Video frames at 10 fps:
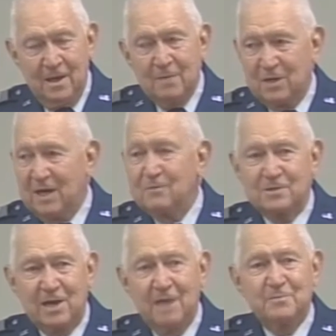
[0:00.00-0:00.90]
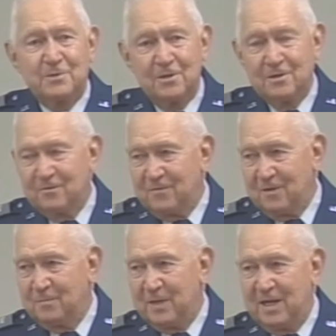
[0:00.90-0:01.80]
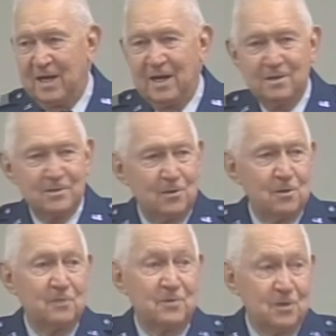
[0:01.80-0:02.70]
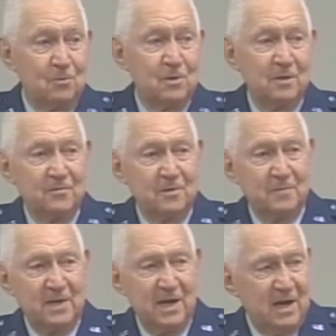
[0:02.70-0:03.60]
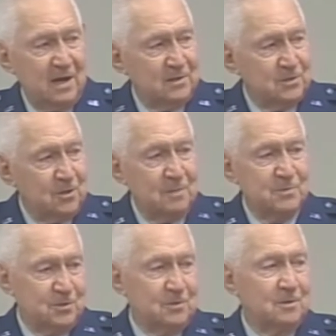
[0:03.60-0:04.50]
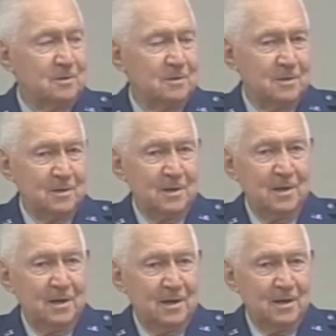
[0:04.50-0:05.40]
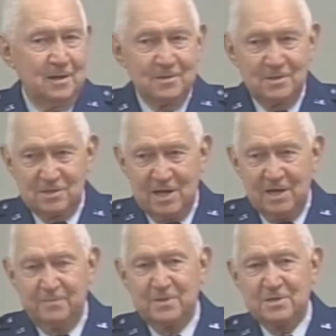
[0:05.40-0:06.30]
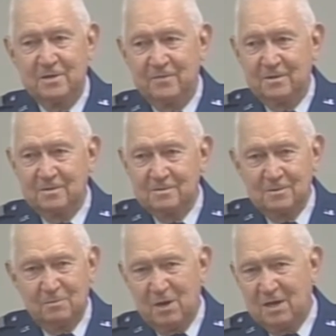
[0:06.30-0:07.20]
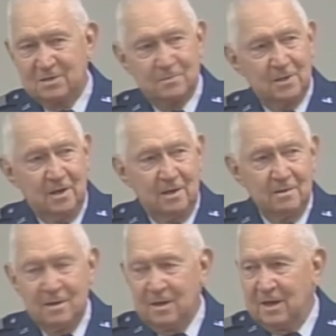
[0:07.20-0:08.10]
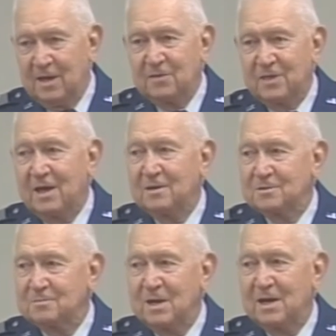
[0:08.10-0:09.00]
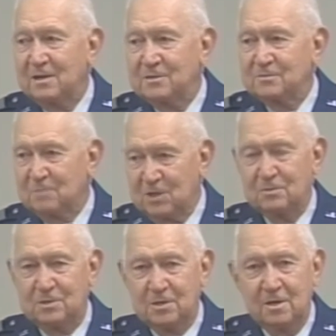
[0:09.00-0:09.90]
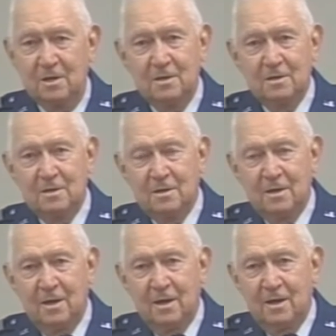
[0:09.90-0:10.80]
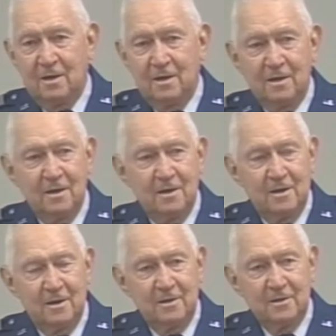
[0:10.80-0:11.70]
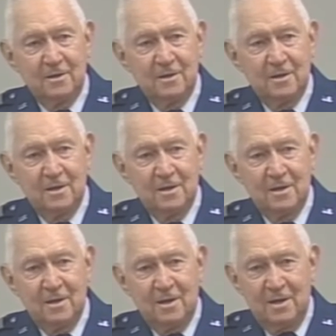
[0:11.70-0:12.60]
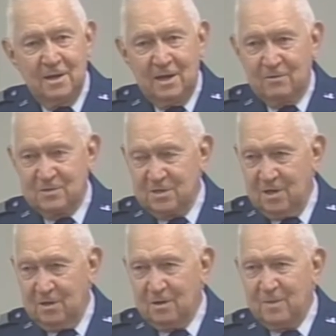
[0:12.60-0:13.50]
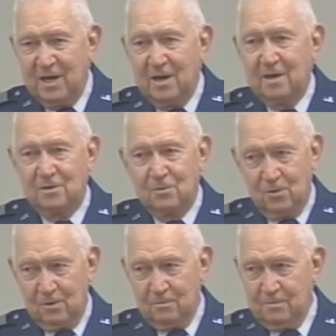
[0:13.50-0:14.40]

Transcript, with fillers: But I was captured in the Philippine Islands. All of you know where the Philippine Islands are, I'm sure. Uh, in the South Pacific, approximately 8,000 miles from Gautier. And uh, I was in the Army Air Corps.